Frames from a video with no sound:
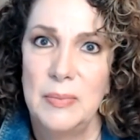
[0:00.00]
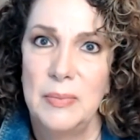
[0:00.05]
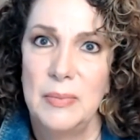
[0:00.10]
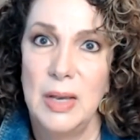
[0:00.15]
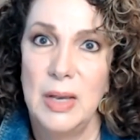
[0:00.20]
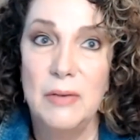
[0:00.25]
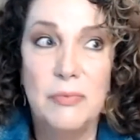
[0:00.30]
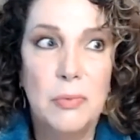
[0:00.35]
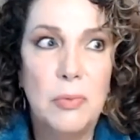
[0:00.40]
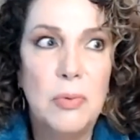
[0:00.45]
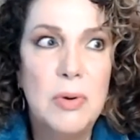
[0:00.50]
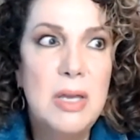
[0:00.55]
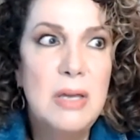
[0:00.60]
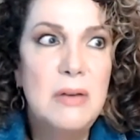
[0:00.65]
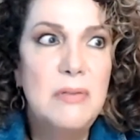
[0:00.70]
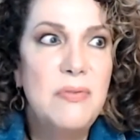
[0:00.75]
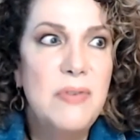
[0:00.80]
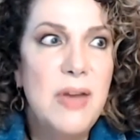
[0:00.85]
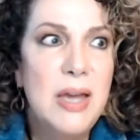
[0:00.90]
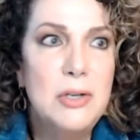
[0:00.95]
of
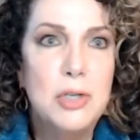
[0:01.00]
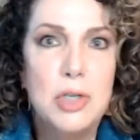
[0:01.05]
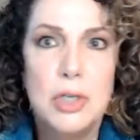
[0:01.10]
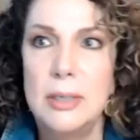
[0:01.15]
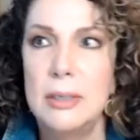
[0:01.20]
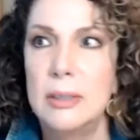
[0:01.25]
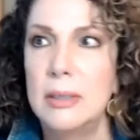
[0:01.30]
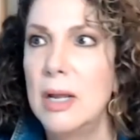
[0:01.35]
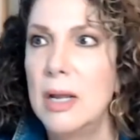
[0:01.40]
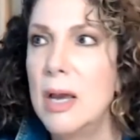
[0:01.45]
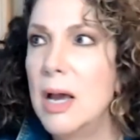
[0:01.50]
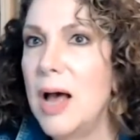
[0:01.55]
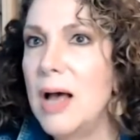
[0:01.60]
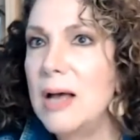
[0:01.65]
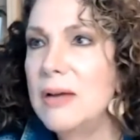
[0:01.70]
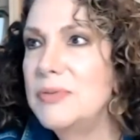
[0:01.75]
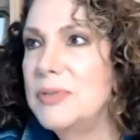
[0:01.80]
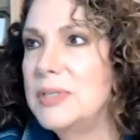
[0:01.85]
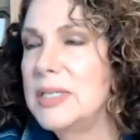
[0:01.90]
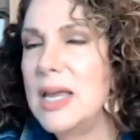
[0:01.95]
reinvention,
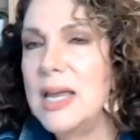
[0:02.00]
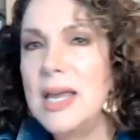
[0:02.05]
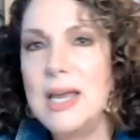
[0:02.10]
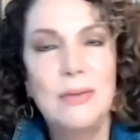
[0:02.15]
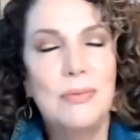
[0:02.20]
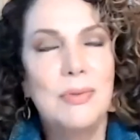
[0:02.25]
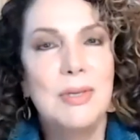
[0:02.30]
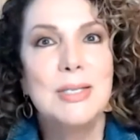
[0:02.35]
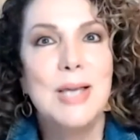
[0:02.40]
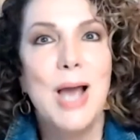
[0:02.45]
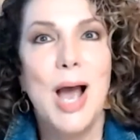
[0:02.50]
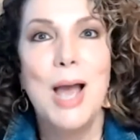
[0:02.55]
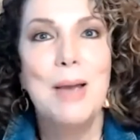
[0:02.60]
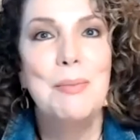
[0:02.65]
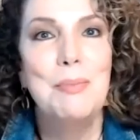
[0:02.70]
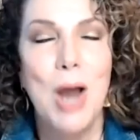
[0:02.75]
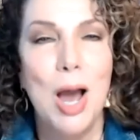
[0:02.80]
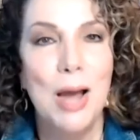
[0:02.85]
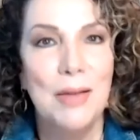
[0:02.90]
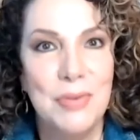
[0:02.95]
of saying this,
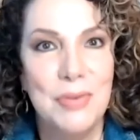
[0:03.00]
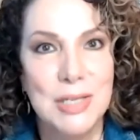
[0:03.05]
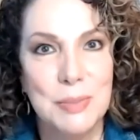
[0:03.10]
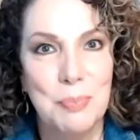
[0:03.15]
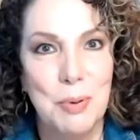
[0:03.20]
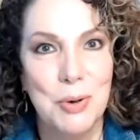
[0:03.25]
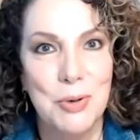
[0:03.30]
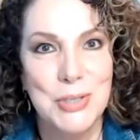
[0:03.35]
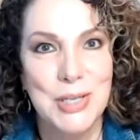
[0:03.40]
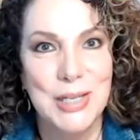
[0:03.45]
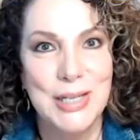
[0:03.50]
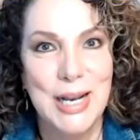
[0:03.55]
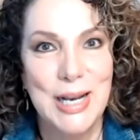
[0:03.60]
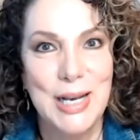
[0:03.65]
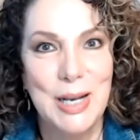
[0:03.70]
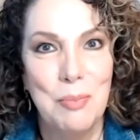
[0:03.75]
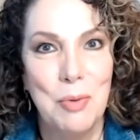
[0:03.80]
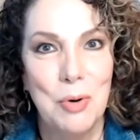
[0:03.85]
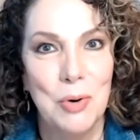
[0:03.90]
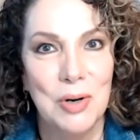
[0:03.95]
I'm not this person
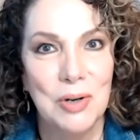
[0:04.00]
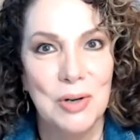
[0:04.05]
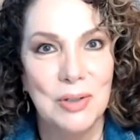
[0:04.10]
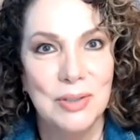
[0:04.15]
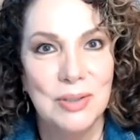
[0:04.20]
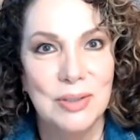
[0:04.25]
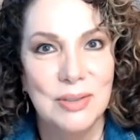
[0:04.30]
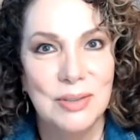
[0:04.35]
anymore.